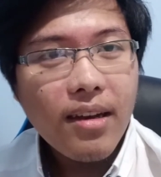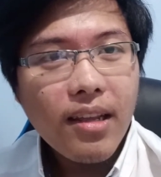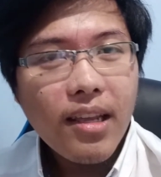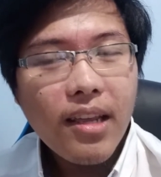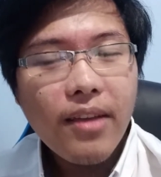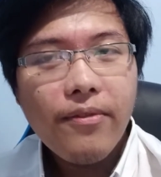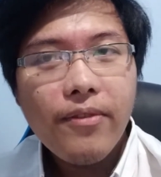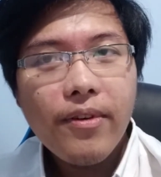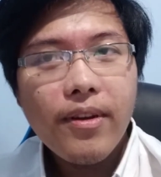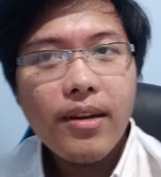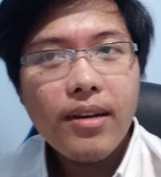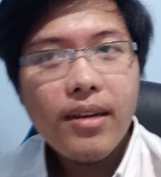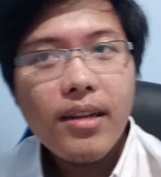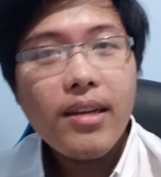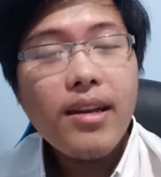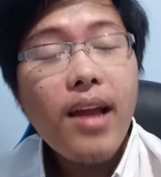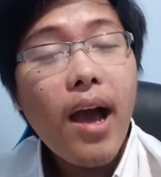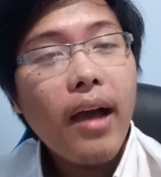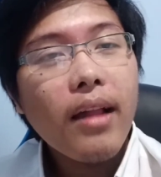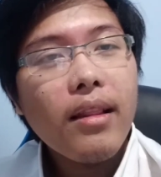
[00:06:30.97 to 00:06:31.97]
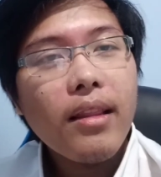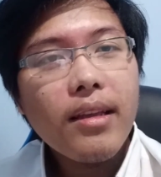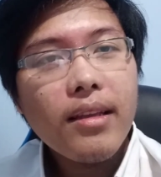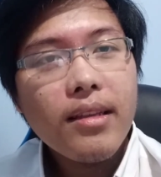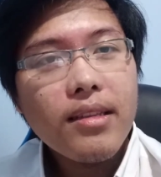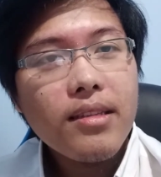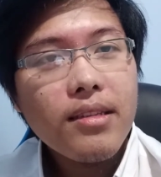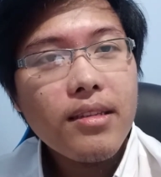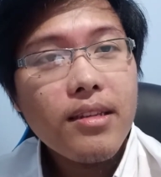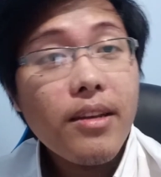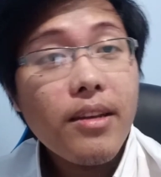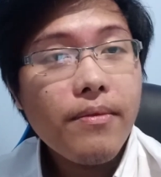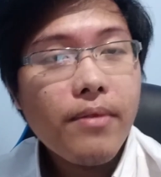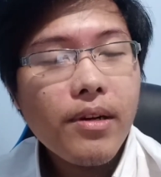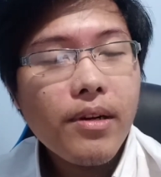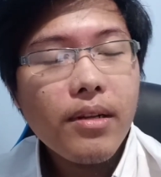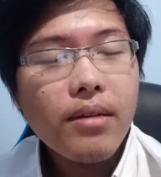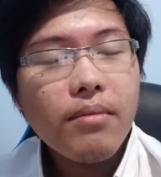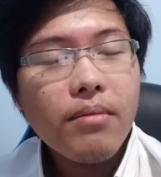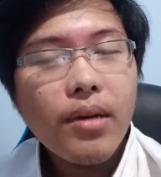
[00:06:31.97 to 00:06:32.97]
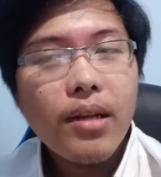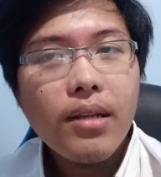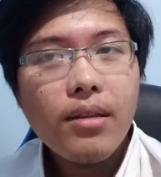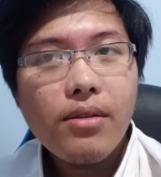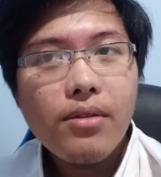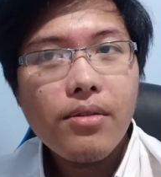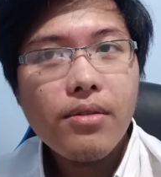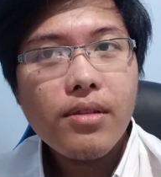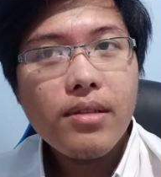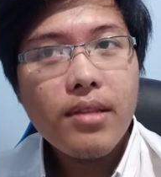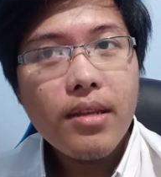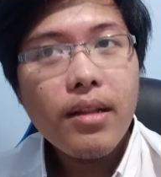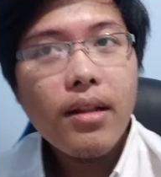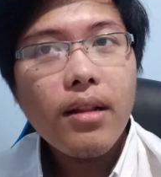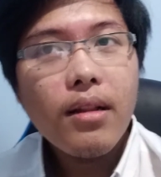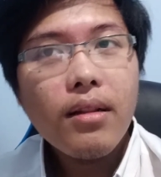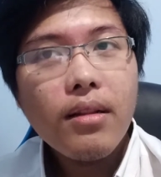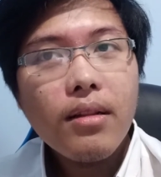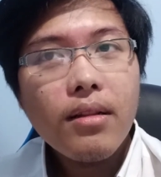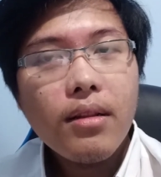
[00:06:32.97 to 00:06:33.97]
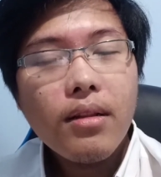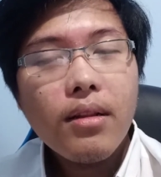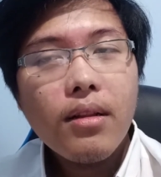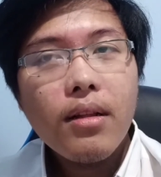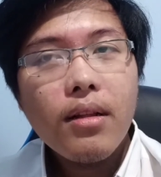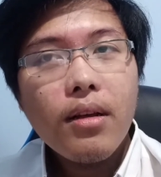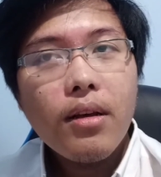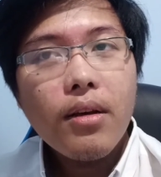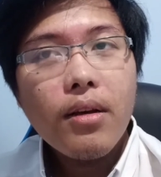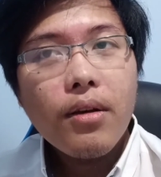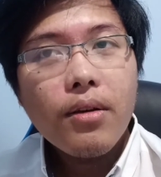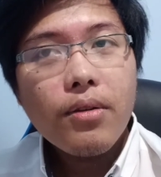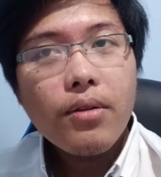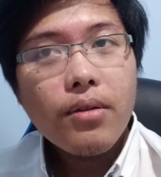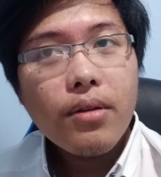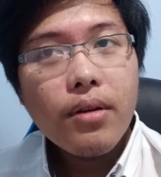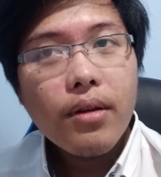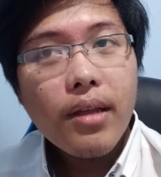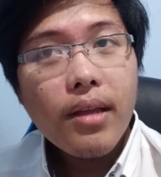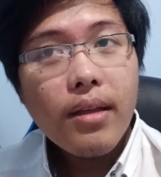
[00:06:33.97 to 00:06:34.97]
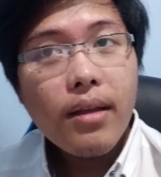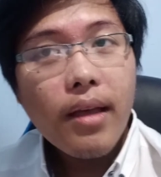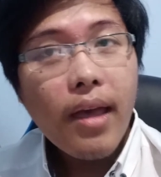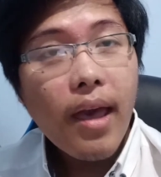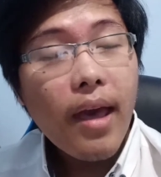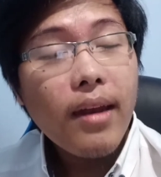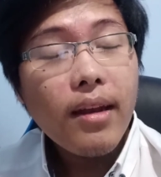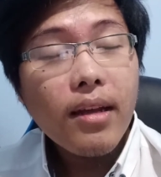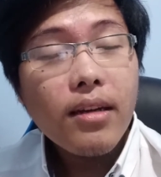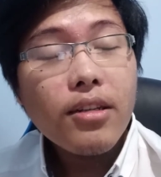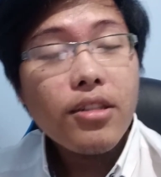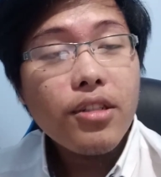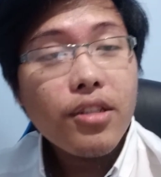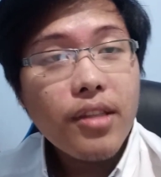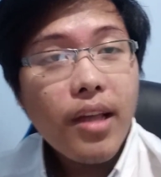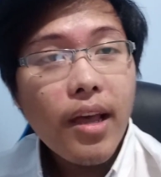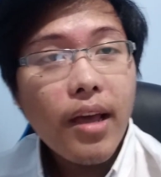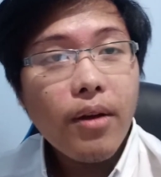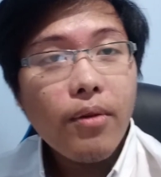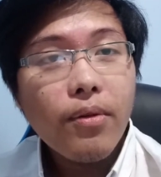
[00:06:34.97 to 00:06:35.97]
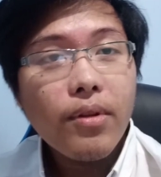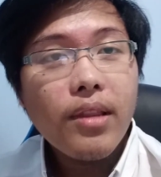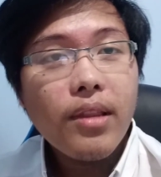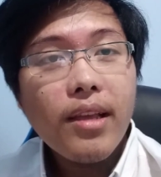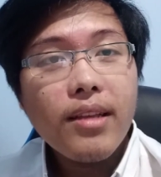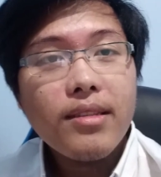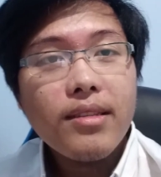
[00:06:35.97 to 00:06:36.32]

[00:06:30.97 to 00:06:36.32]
Even the dialect is different, but you still can understand what they're